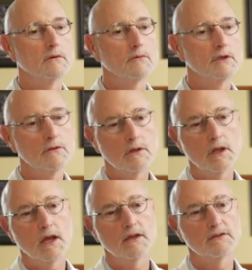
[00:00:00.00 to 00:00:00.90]
We
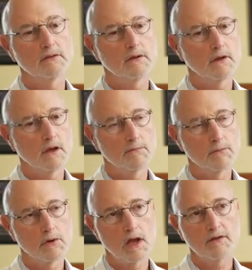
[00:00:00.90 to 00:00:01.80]
utilize a
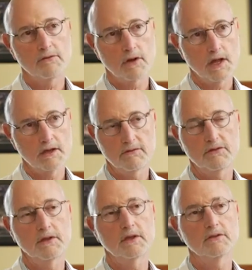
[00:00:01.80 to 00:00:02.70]
broad variety of
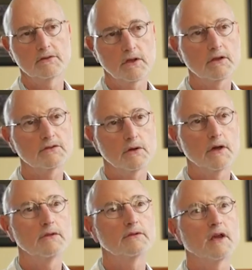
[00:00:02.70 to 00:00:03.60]
things. There's also
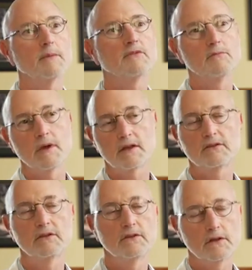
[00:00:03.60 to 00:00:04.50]
other types of
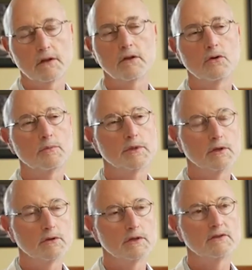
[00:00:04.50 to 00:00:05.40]
medicines that aren't
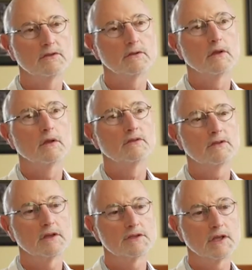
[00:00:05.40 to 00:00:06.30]
opioids,
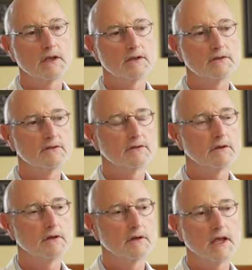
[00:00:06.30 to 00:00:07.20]
such as
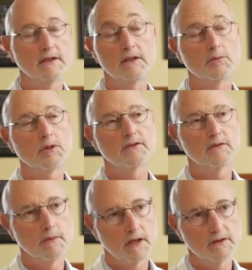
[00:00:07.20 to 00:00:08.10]

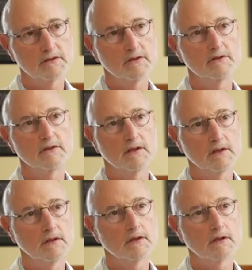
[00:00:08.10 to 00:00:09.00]
antidepressant medicines and a